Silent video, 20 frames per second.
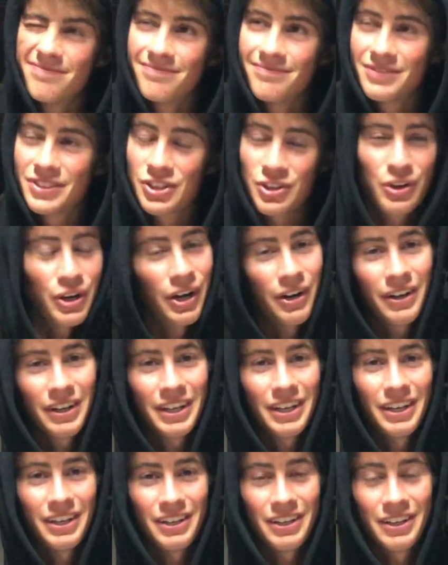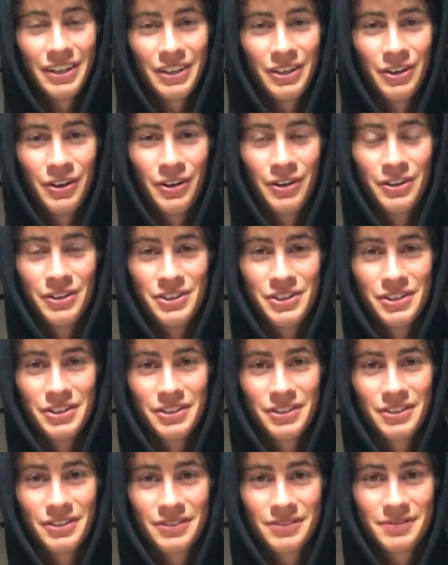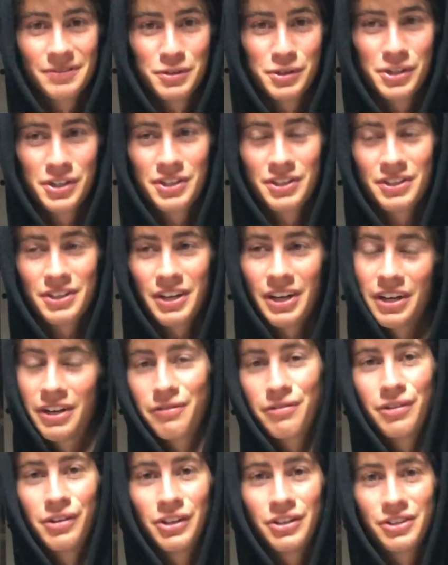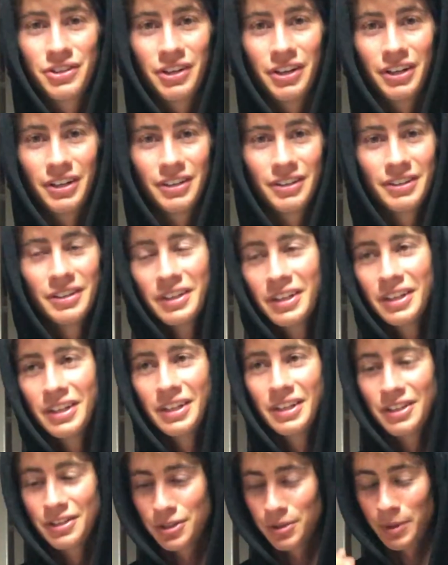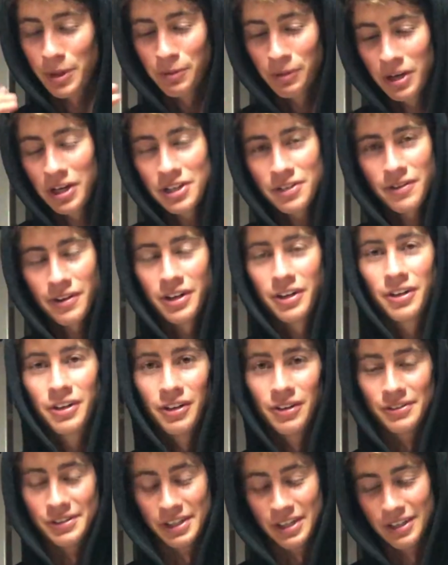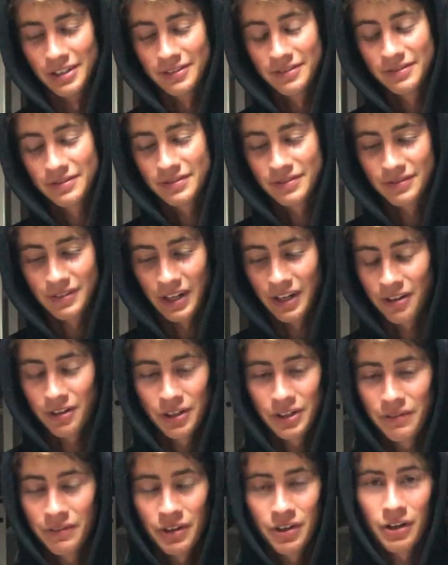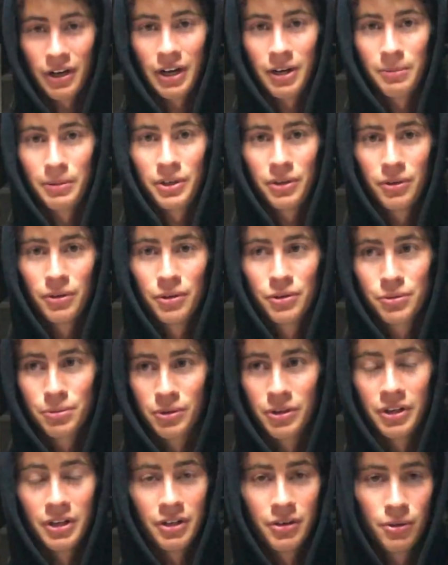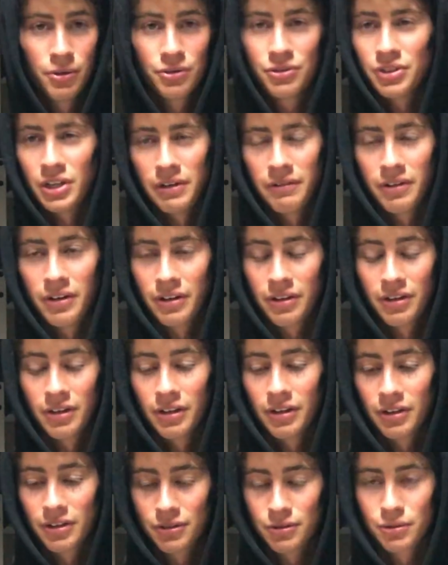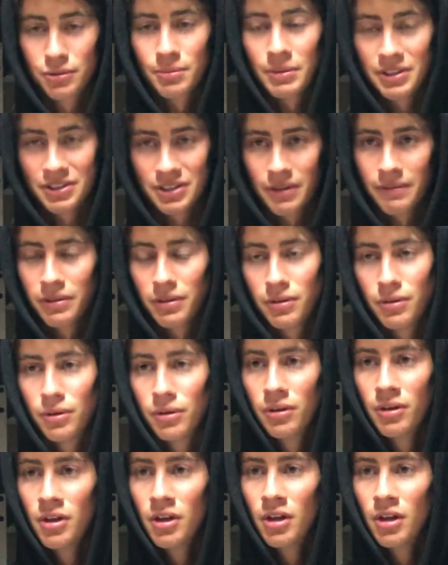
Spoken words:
So now I can't get yardages, which is kind of frustrating. So my rangefinder goes out. I don't even know how many holes we're in. Hole 7, I think. This was my 7th hole.